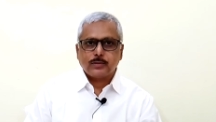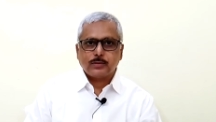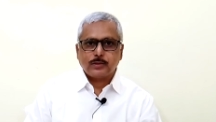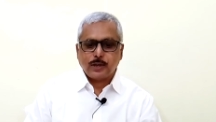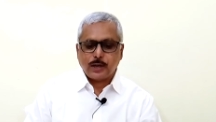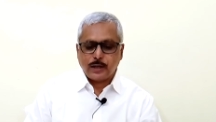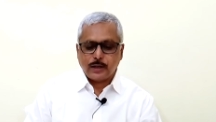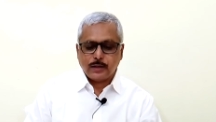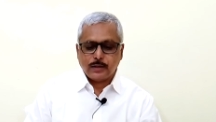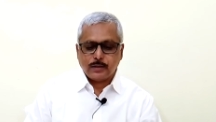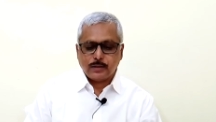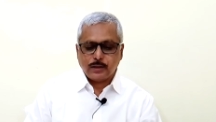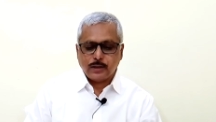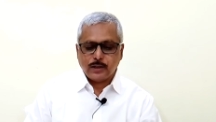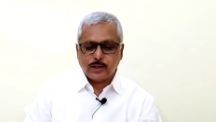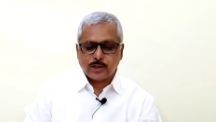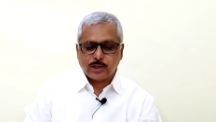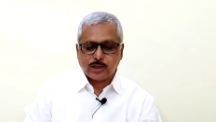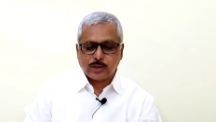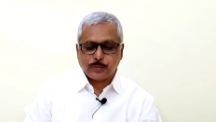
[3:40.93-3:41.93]
Then
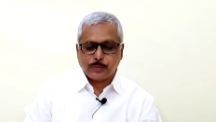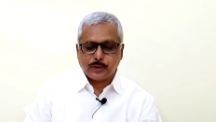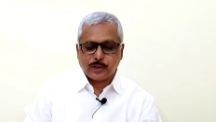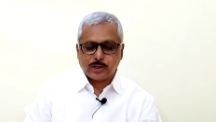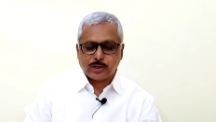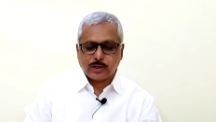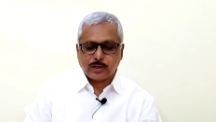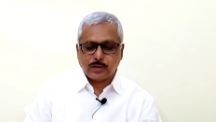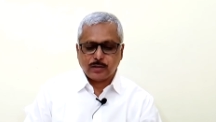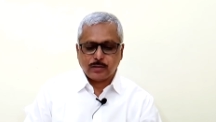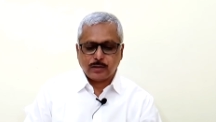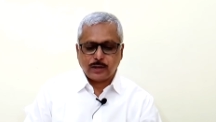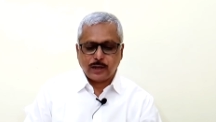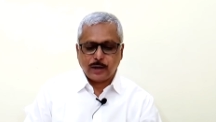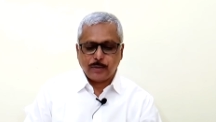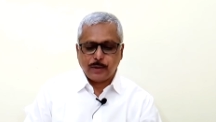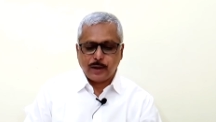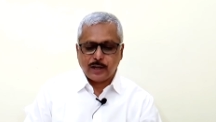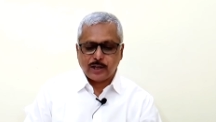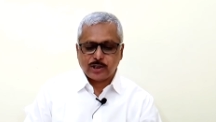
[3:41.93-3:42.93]
any such person
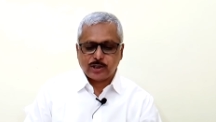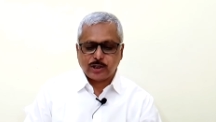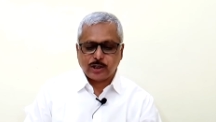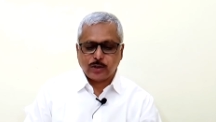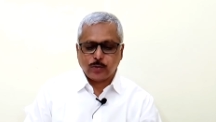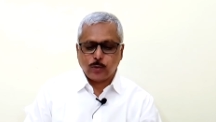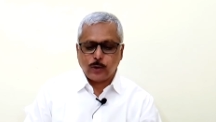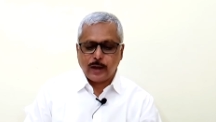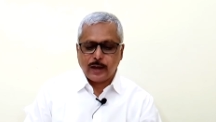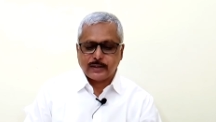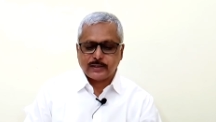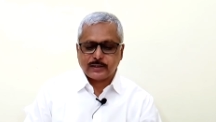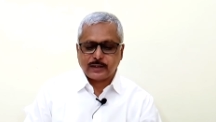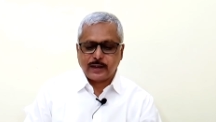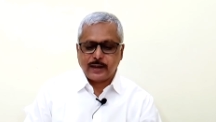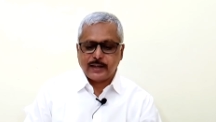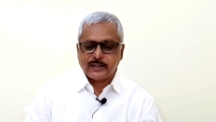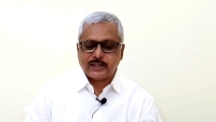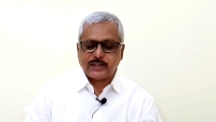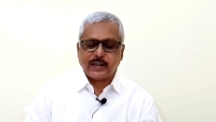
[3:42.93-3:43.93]
can be arrested who has
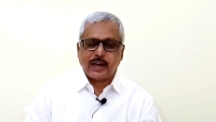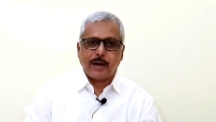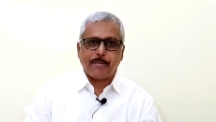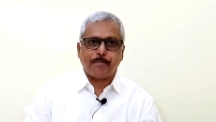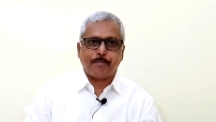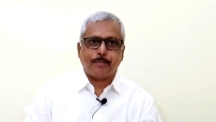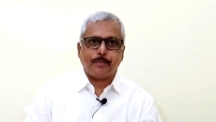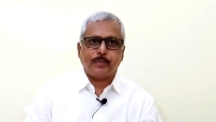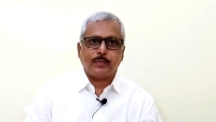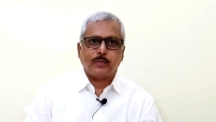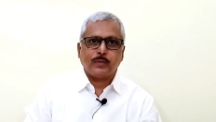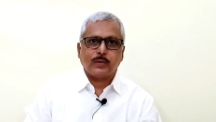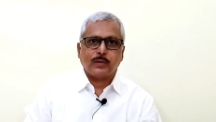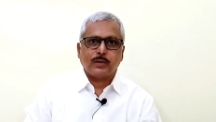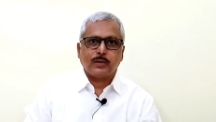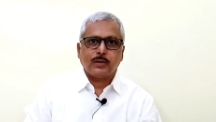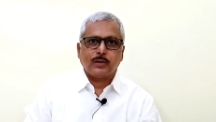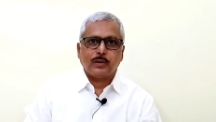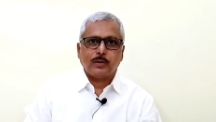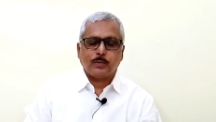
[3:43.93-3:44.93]
escaped
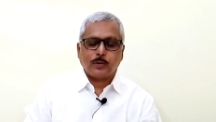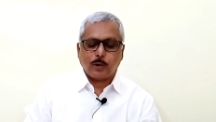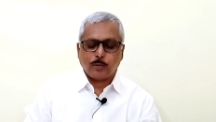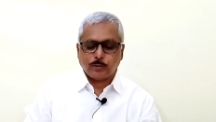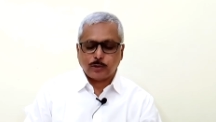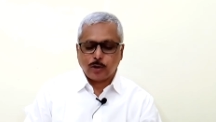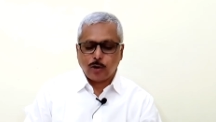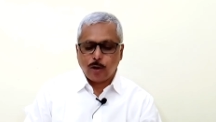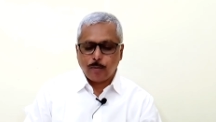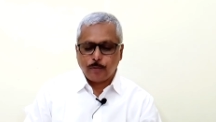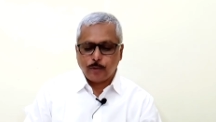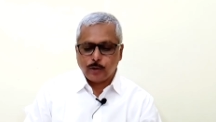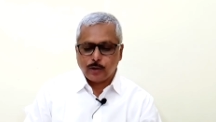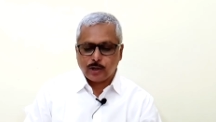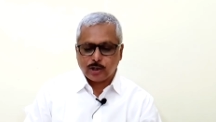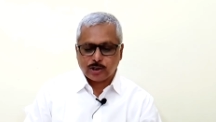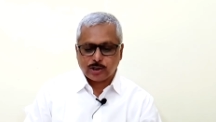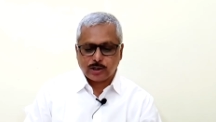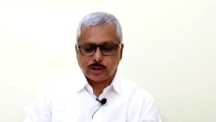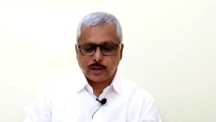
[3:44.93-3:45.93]
from the lawful
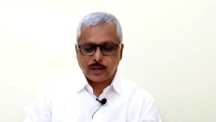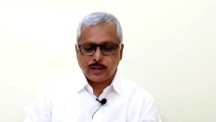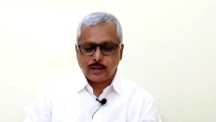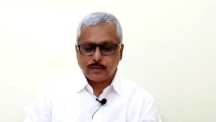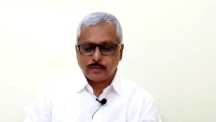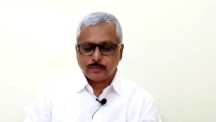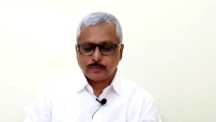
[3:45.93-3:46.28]
custody.